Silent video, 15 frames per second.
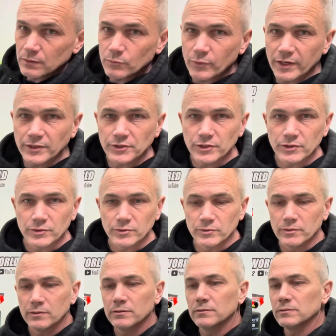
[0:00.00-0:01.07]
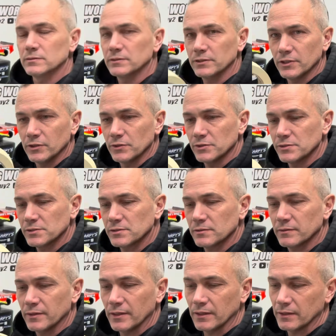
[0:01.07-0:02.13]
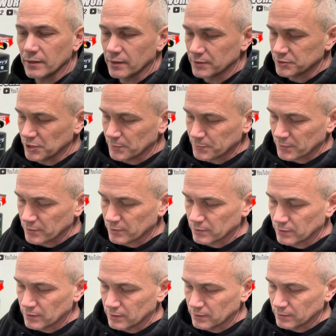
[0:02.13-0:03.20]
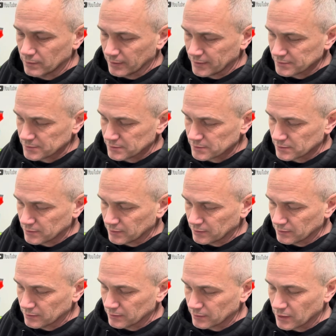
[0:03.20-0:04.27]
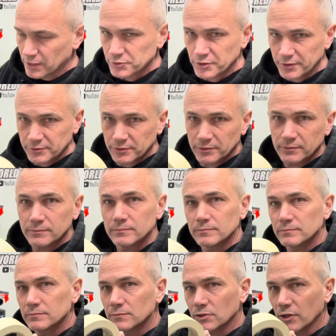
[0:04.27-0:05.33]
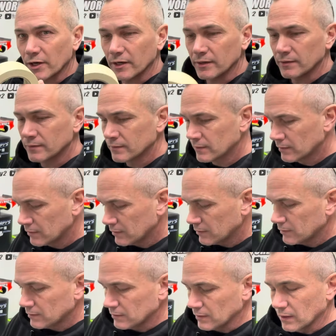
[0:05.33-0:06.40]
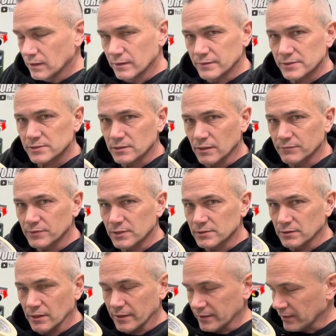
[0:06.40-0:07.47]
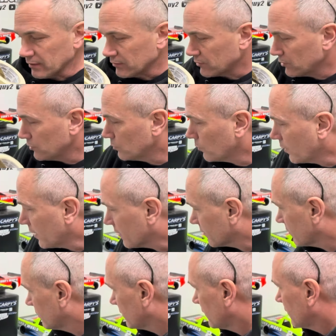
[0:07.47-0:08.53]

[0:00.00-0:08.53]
when you use the cheaper, I guess it's the contractor grade, this stuff doesn't like getting too wet.